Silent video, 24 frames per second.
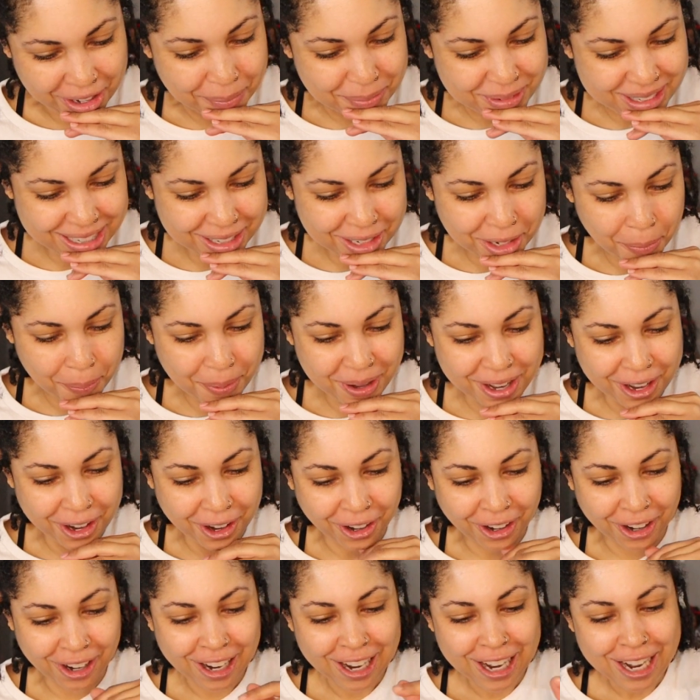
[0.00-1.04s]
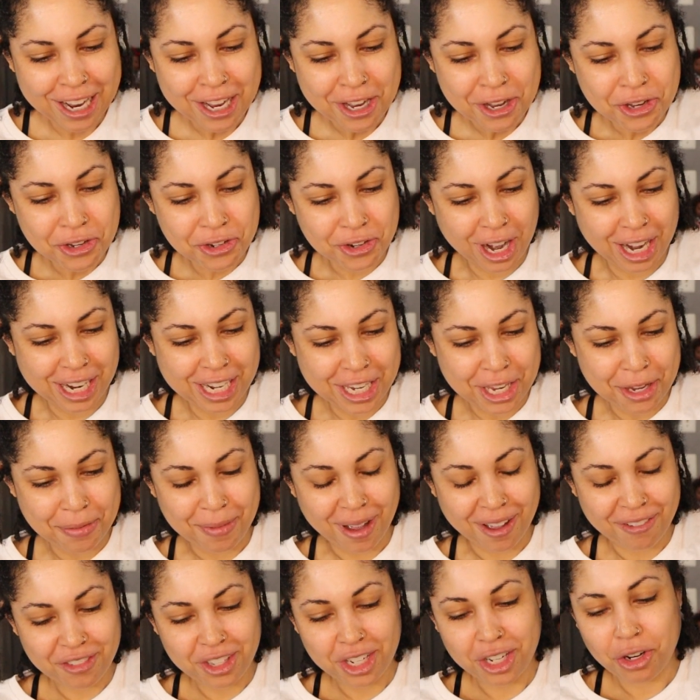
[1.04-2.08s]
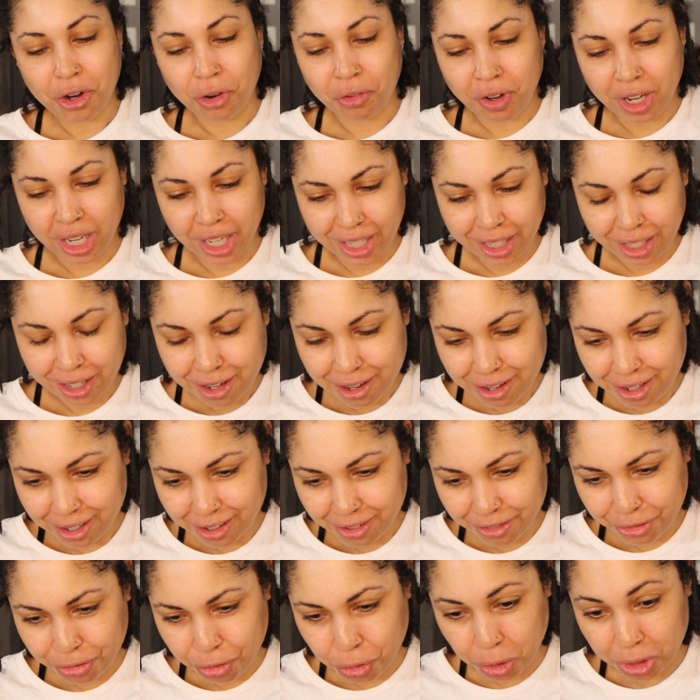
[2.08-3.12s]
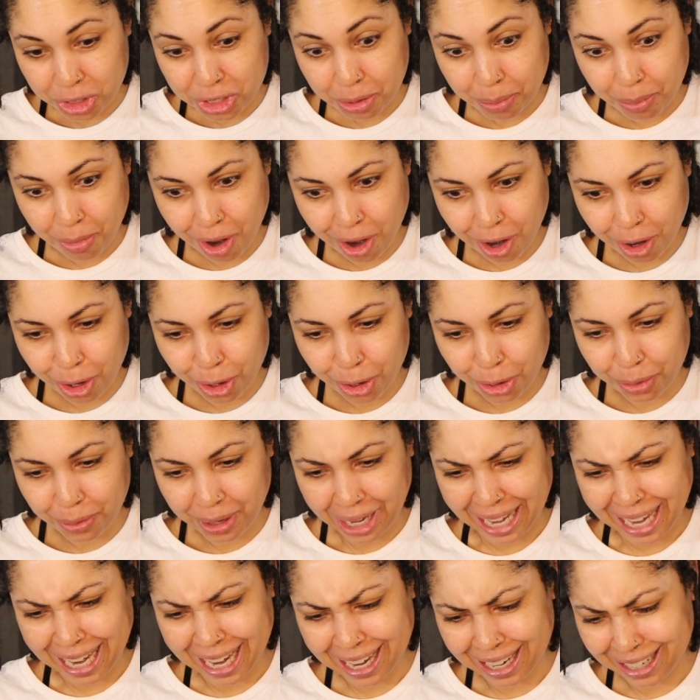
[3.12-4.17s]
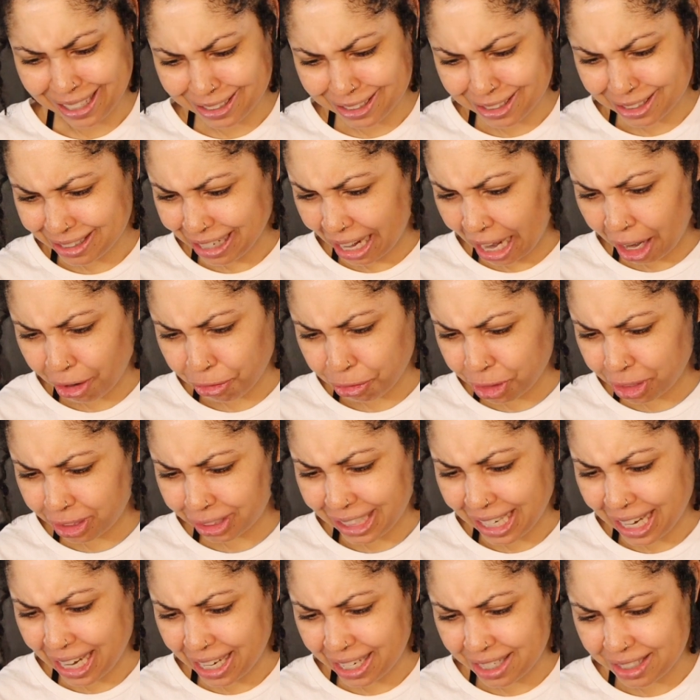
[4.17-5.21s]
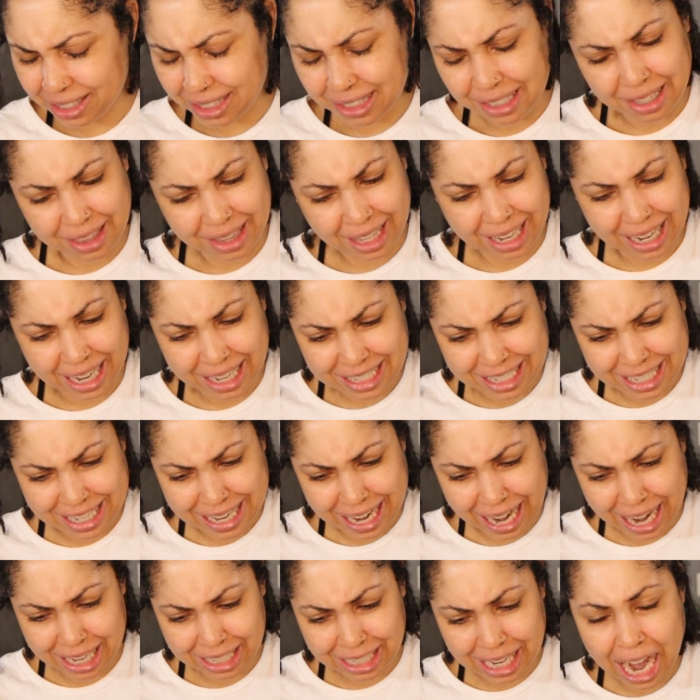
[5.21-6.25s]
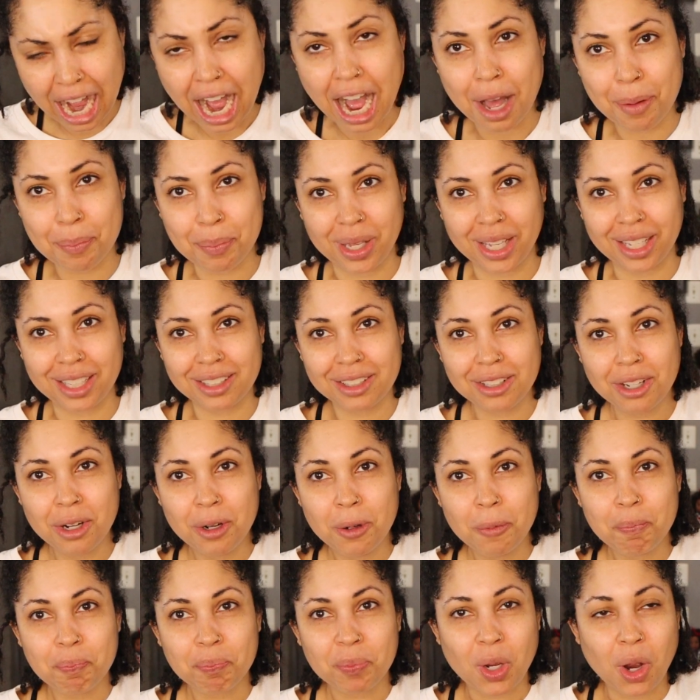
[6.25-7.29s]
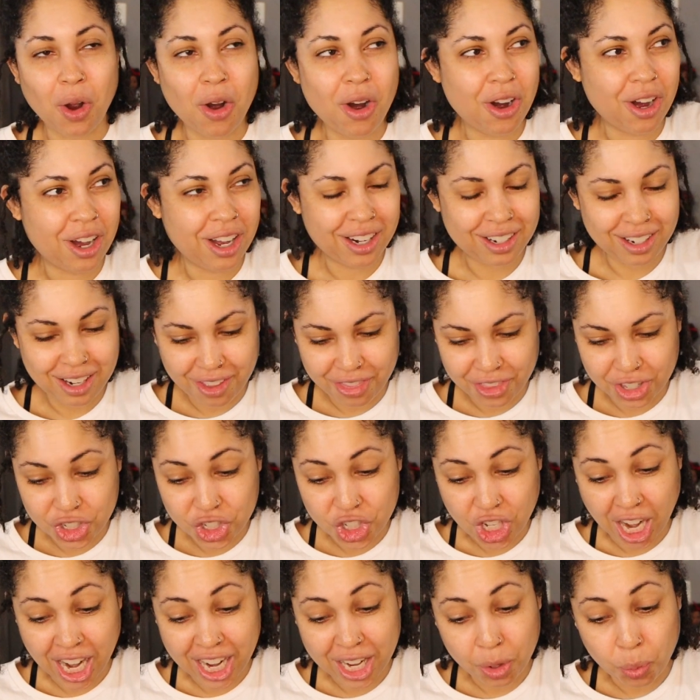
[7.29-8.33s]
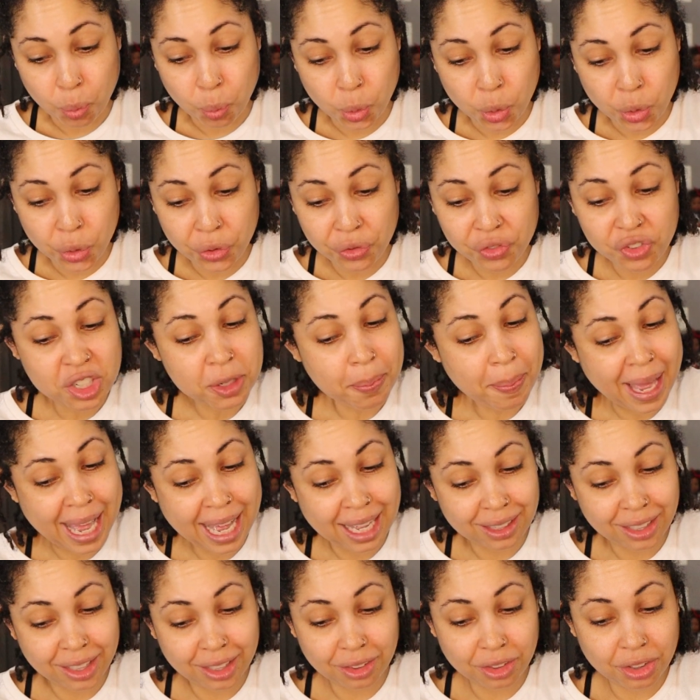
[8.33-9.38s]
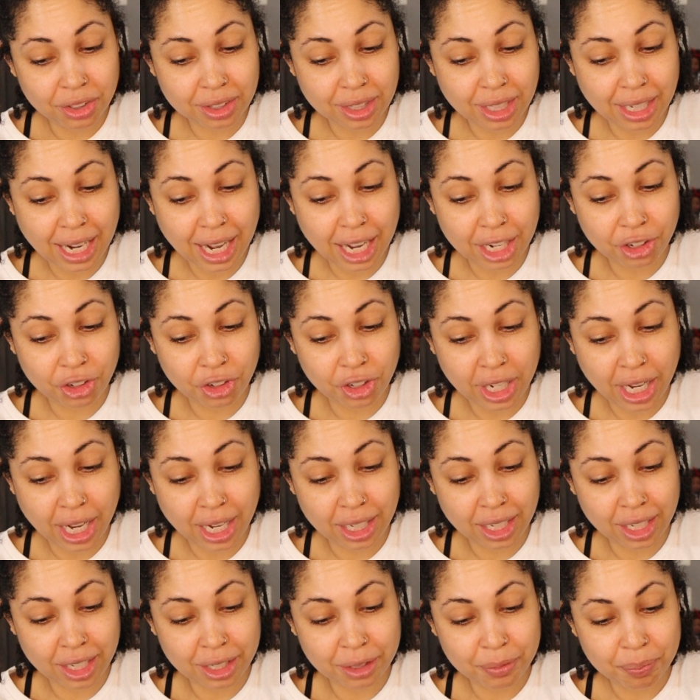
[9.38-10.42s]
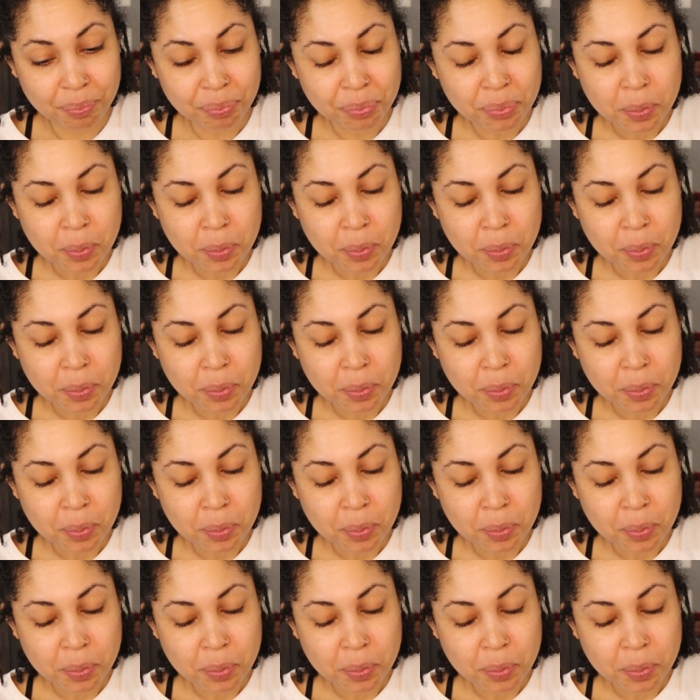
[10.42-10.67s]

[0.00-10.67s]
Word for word: I'm sitting up here trying to get my video ready for tomorrow, and I realized that I did not comment on the Giant Wolves palette look that I created.